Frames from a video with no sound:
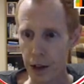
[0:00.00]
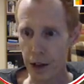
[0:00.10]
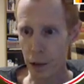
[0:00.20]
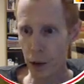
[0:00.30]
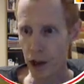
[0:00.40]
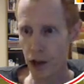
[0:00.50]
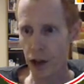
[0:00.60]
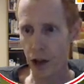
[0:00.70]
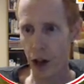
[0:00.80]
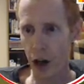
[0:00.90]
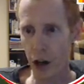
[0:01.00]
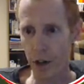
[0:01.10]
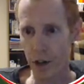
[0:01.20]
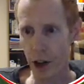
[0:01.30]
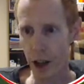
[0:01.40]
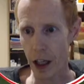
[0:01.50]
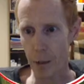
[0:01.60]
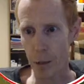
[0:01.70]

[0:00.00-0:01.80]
which all of the, like